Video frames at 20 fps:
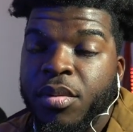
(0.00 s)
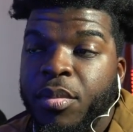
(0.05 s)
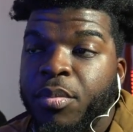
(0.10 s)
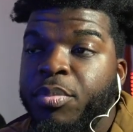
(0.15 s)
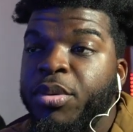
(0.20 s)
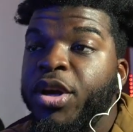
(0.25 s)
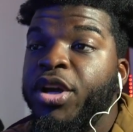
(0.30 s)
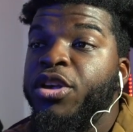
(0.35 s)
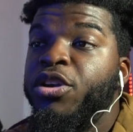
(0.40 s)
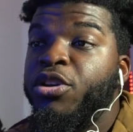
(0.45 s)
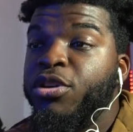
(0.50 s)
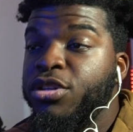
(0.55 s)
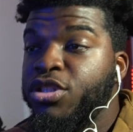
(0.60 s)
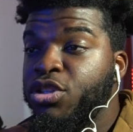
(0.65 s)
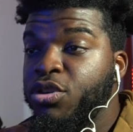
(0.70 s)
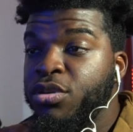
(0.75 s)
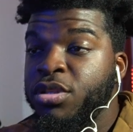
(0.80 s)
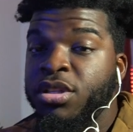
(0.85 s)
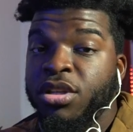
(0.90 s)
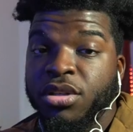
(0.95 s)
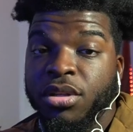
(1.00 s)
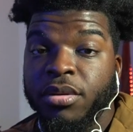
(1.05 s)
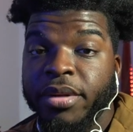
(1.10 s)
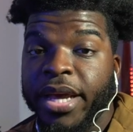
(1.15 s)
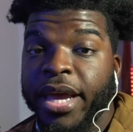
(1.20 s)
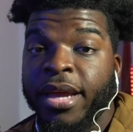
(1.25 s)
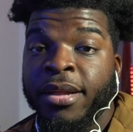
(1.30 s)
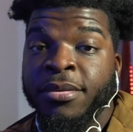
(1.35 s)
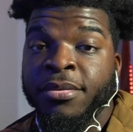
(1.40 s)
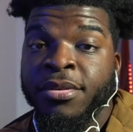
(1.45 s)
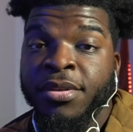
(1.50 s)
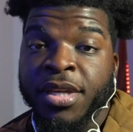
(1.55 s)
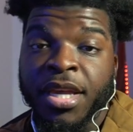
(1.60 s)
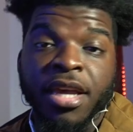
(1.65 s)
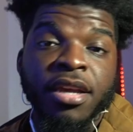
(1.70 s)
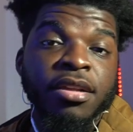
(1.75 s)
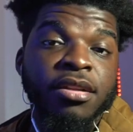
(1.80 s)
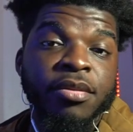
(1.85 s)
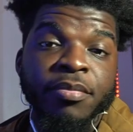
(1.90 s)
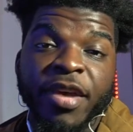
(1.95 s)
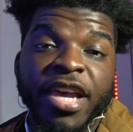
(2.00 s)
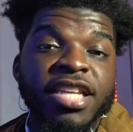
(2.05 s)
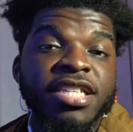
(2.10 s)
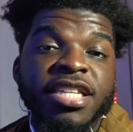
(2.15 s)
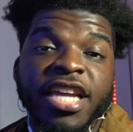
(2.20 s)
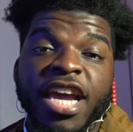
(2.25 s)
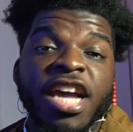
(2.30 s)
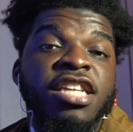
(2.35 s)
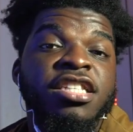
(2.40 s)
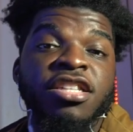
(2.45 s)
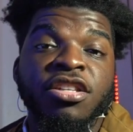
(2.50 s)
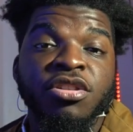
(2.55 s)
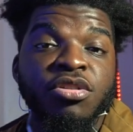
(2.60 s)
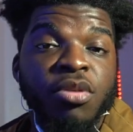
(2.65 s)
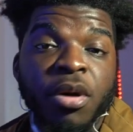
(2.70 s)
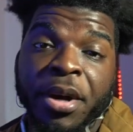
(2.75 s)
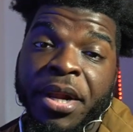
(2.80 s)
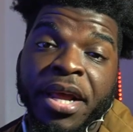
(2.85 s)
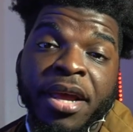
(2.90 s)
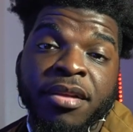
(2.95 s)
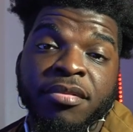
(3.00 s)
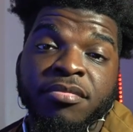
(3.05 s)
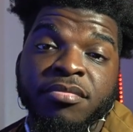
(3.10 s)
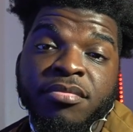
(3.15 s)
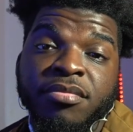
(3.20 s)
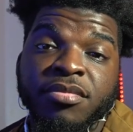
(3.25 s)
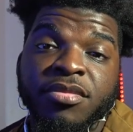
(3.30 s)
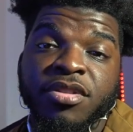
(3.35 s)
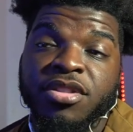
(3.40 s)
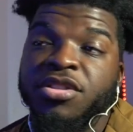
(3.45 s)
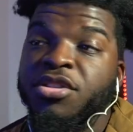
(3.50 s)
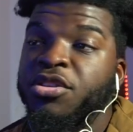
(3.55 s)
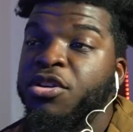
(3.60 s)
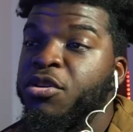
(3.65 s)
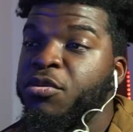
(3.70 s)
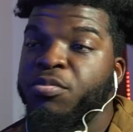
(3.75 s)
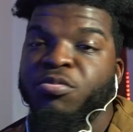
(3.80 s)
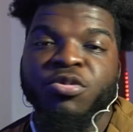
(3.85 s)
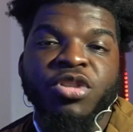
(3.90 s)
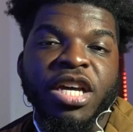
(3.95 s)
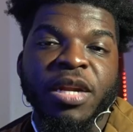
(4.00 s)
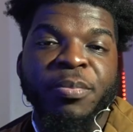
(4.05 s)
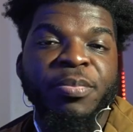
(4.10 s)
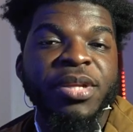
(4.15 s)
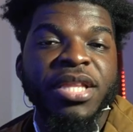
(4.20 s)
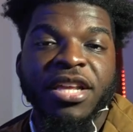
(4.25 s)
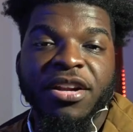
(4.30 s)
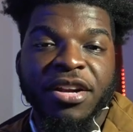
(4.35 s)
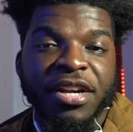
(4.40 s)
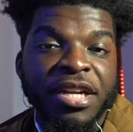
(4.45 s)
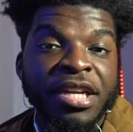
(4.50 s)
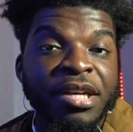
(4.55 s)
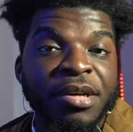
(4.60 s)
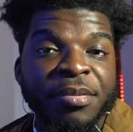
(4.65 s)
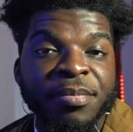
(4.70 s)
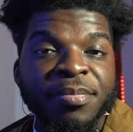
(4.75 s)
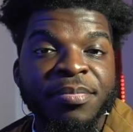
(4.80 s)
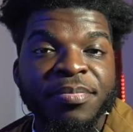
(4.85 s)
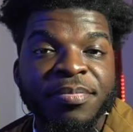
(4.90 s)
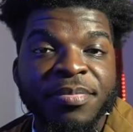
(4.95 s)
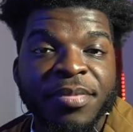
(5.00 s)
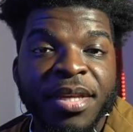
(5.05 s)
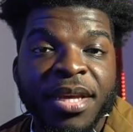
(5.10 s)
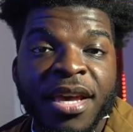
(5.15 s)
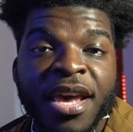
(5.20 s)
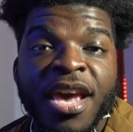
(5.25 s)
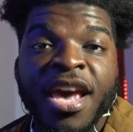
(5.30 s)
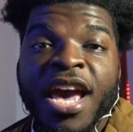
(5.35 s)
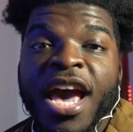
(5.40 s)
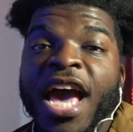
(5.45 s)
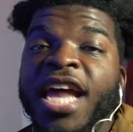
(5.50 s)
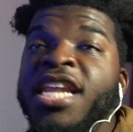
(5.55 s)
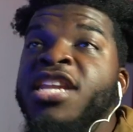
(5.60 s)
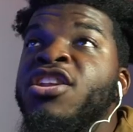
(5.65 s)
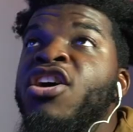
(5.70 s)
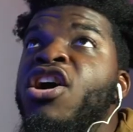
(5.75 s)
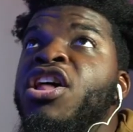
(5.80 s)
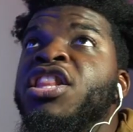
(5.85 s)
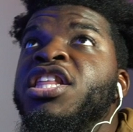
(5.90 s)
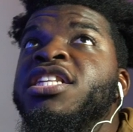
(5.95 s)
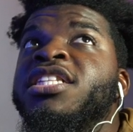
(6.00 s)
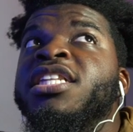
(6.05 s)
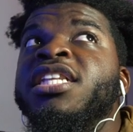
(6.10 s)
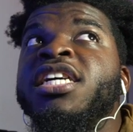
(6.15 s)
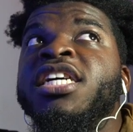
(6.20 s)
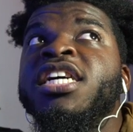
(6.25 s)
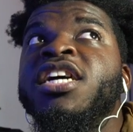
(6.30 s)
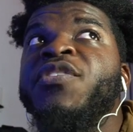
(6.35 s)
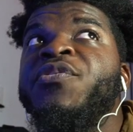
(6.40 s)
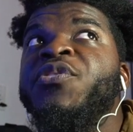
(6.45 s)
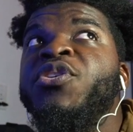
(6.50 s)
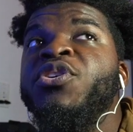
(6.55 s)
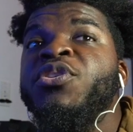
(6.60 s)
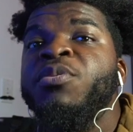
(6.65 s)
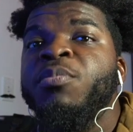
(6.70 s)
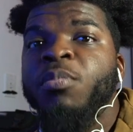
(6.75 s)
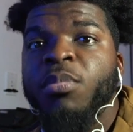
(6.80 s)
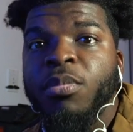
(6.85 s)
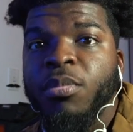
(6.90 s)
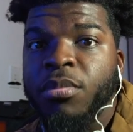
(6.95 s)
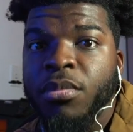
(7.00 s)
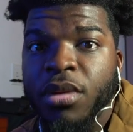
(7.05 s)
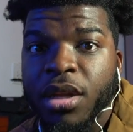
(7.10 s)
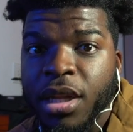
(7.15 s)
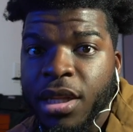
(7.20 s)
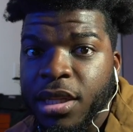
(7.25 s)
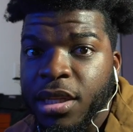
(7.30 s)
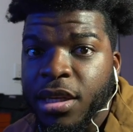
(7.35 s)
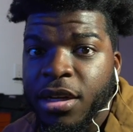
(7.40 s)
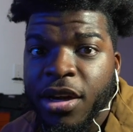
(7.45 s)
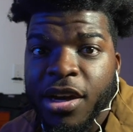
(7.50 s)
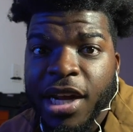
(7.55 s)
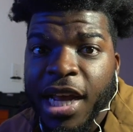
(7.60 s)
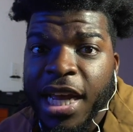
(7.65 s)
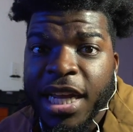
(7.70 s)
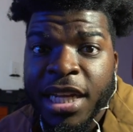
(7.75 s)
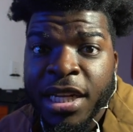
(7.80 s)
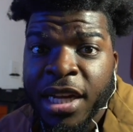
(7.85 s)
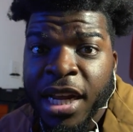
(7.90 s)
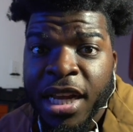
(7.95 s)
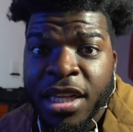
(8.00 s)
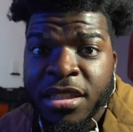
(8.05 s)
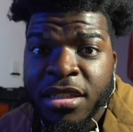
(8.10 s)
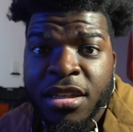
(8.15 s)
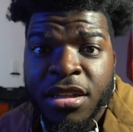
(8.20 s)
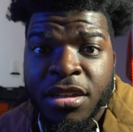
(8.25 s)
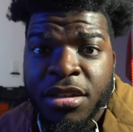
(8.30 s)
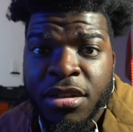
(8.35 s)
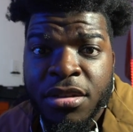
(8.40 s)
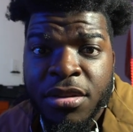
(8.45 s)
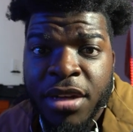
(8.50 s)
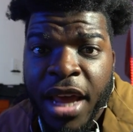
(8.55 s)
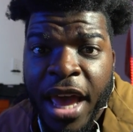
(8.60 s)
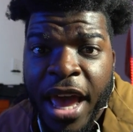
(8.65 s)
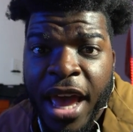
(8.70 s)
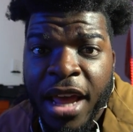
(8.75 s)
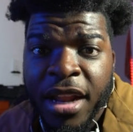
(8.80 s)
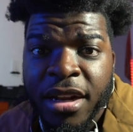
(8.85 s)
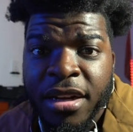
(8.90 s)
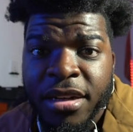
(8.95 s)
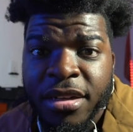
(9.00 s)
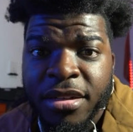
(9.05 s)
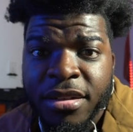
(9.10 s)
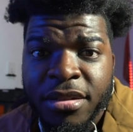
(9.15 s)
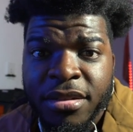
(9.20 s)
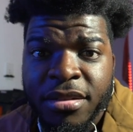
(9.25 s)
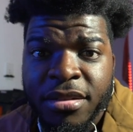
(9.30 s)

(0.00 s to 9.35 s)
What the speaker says: But you're choosing to do that, okay? The man's not asking you to do all that. So don't try to put that on him. I did all this to look good for you. Girl, I didn't ask you to do that.